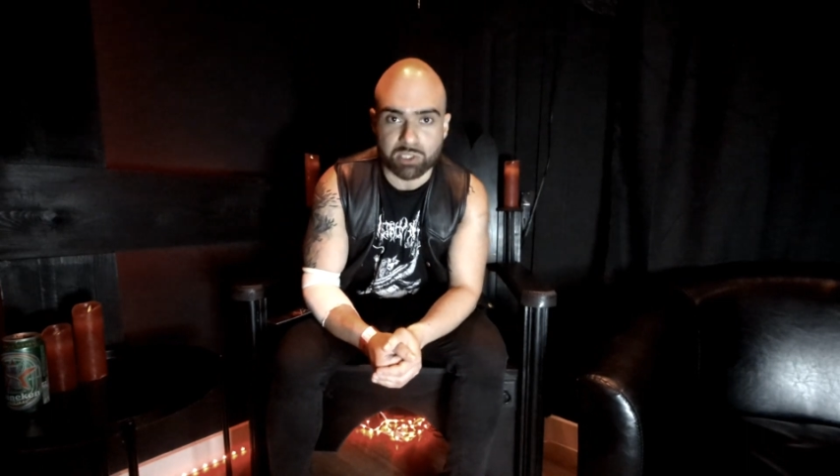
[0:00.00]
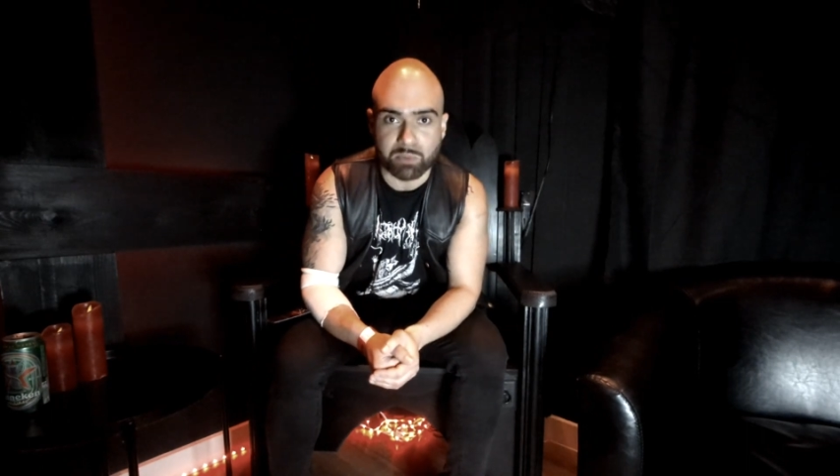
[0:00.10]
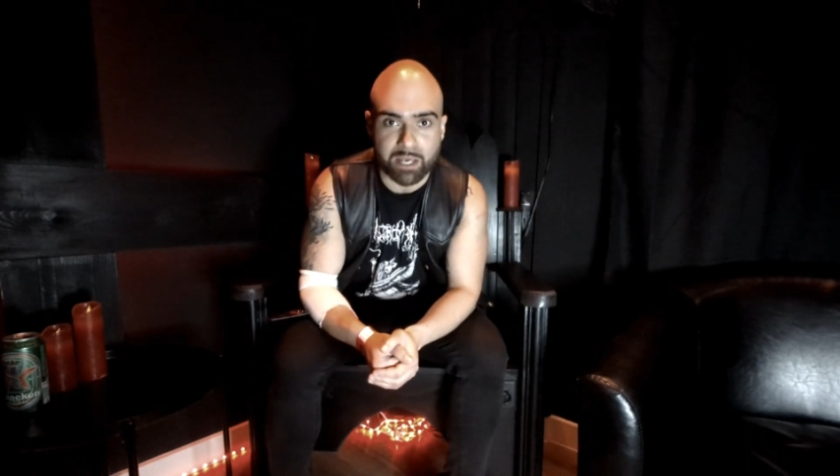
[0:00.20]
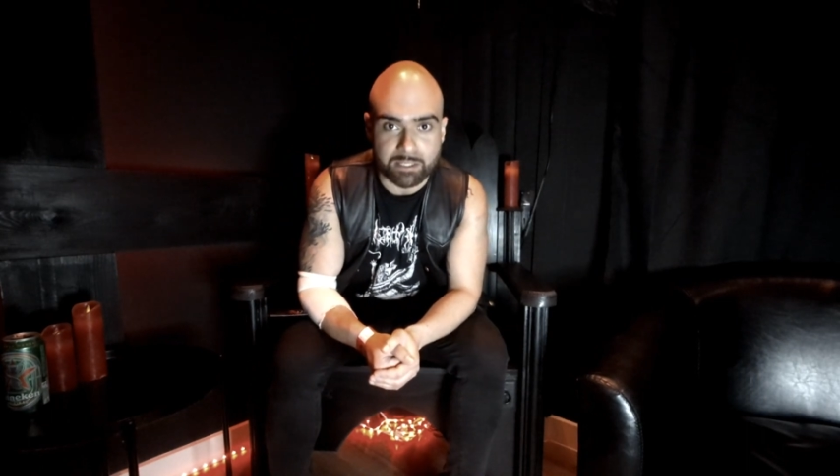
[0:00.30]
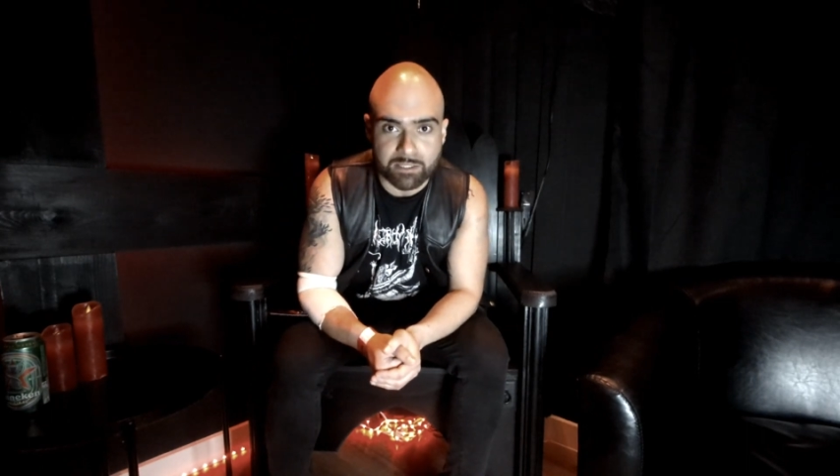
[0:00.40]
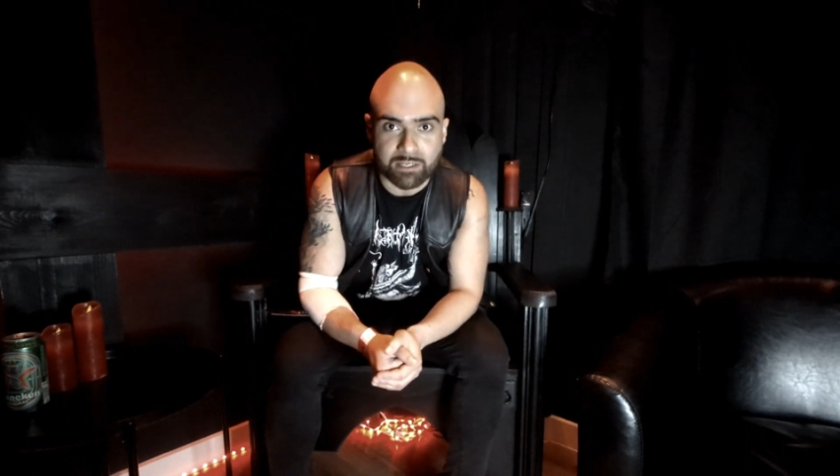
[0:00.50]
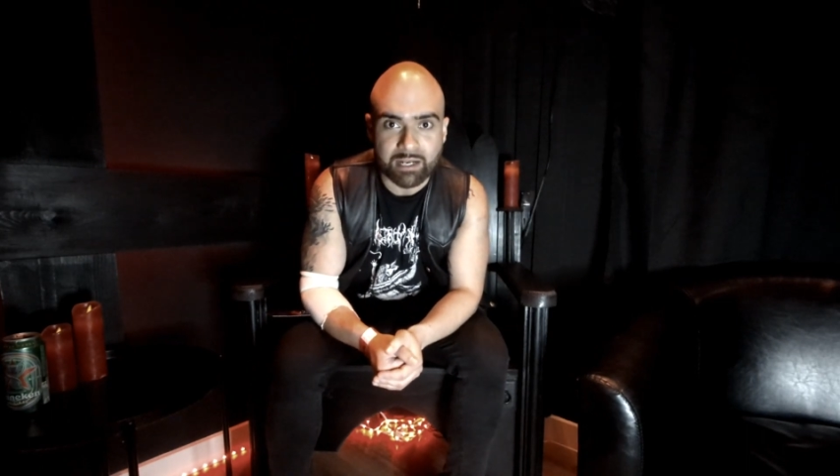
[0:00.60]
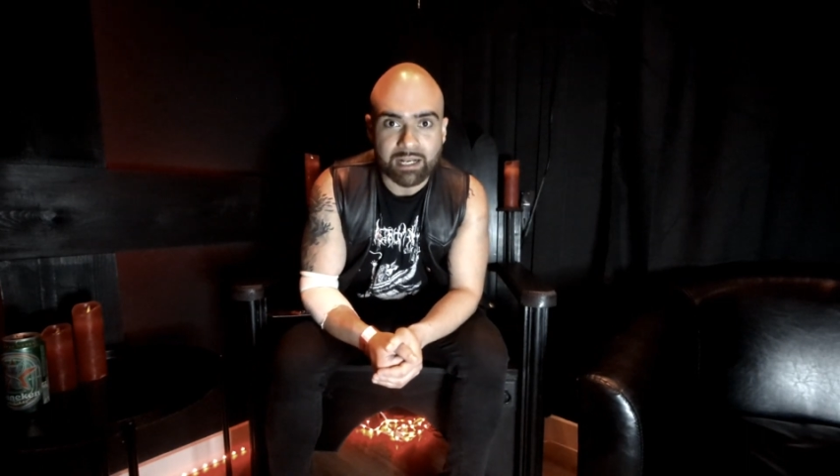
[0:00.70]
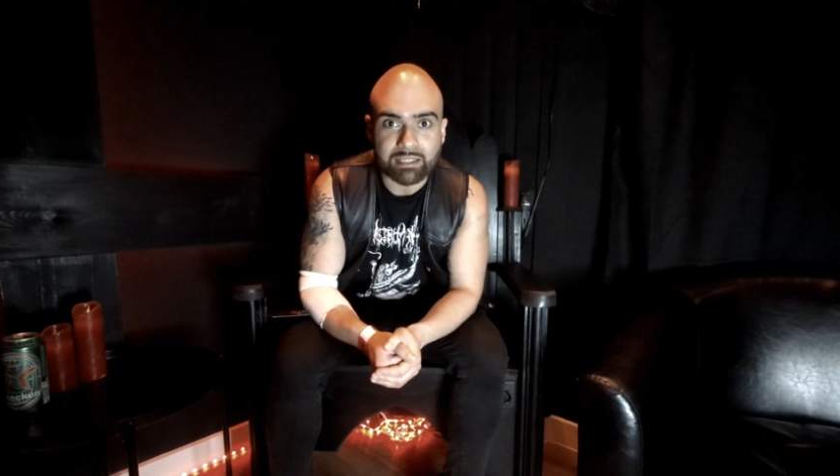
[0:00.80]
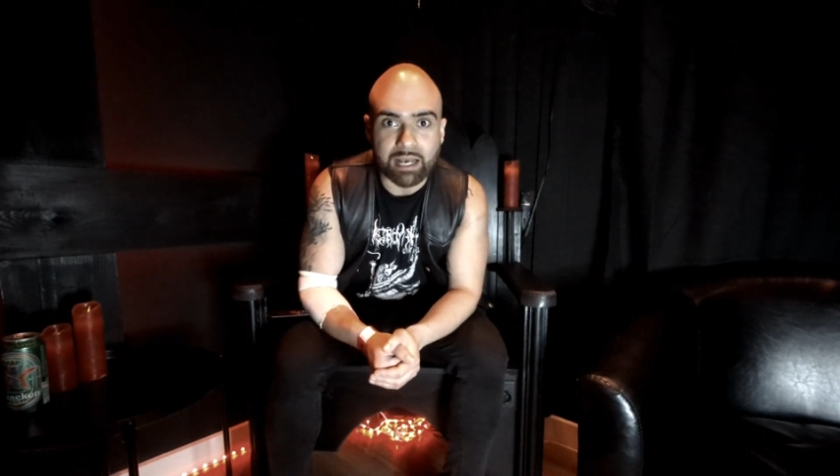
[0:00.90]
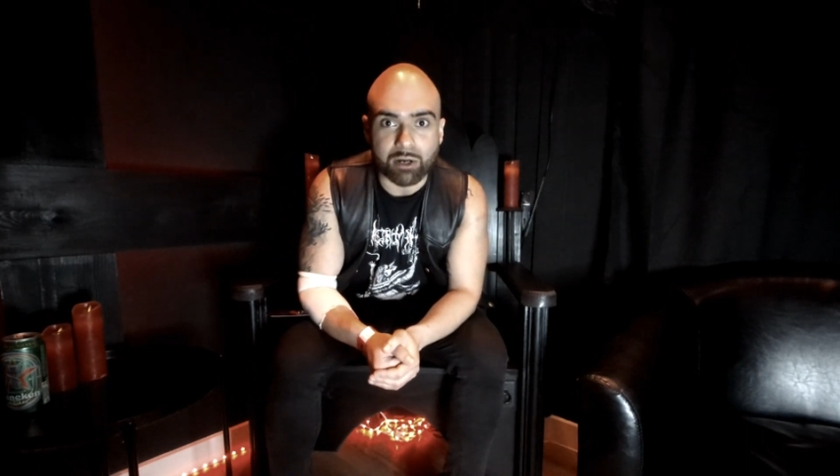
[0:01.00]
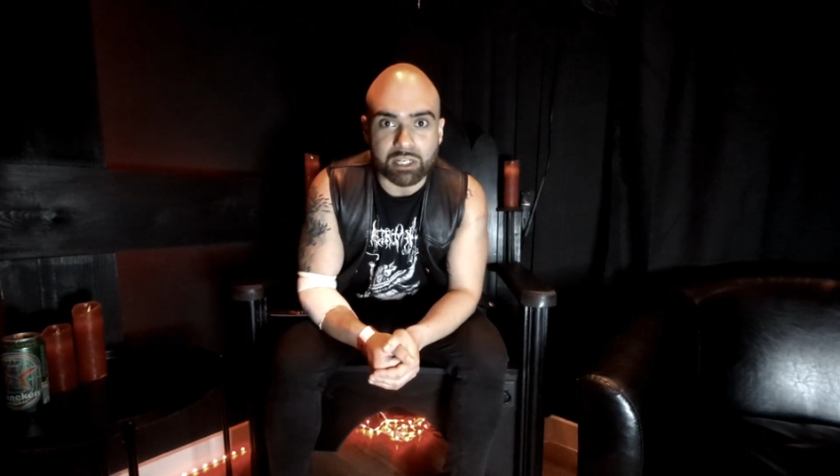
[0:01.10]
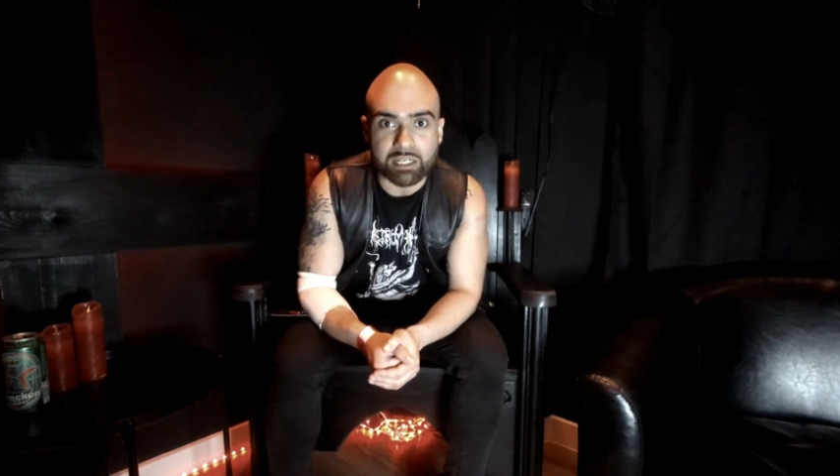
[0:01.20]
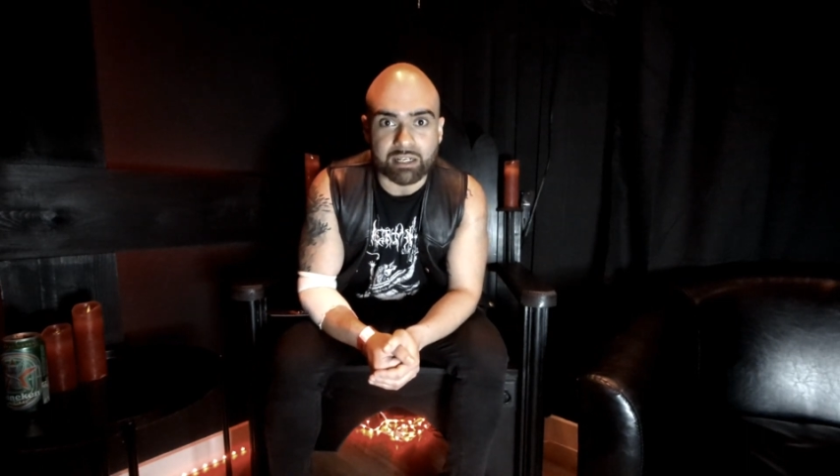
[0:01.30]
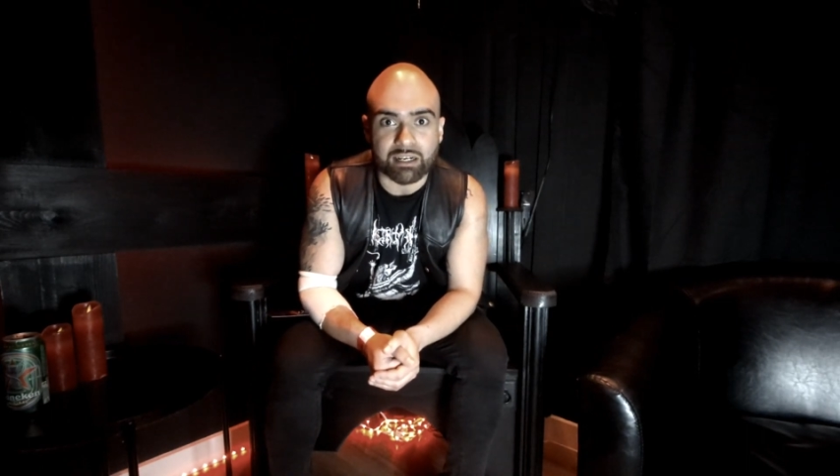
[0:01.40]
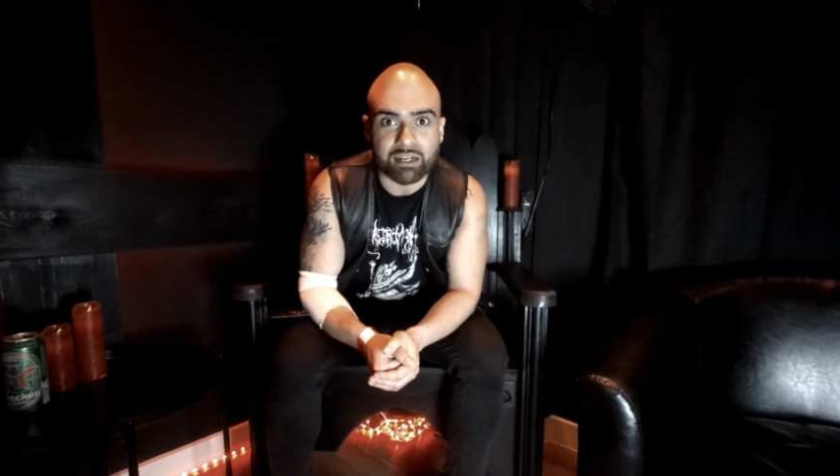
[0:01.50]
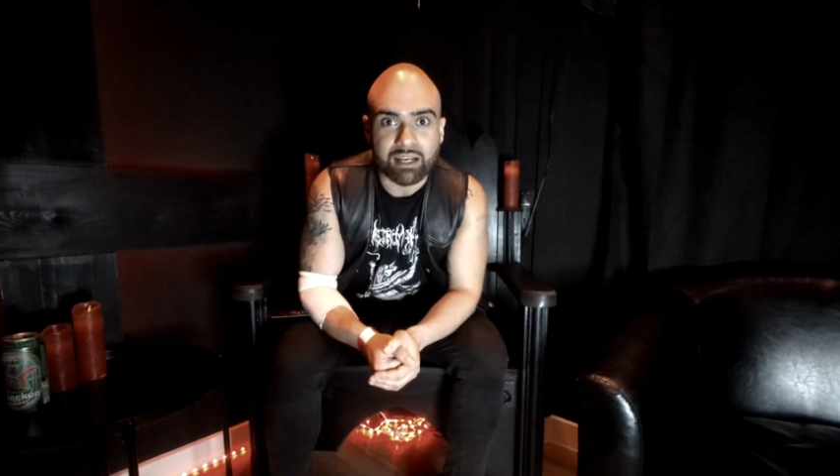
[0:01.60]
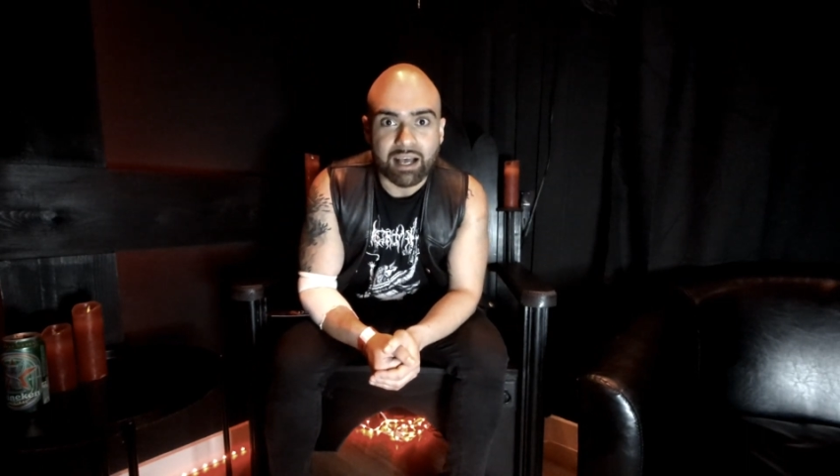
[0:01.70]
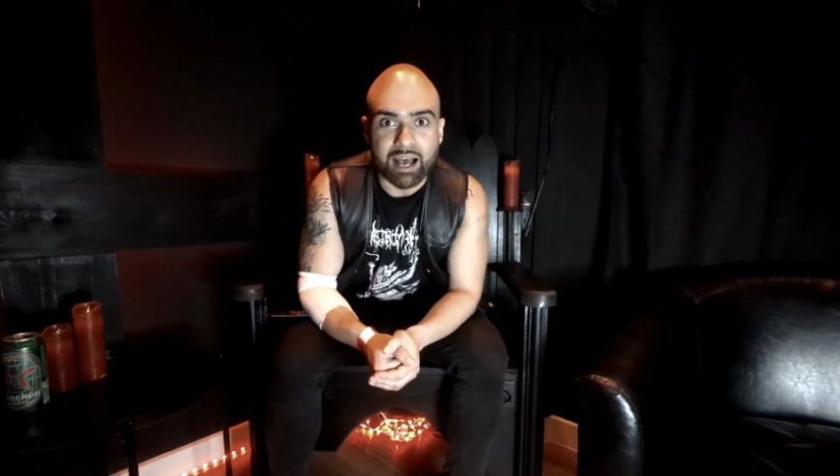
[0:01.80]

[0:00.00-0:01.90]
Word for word: space down here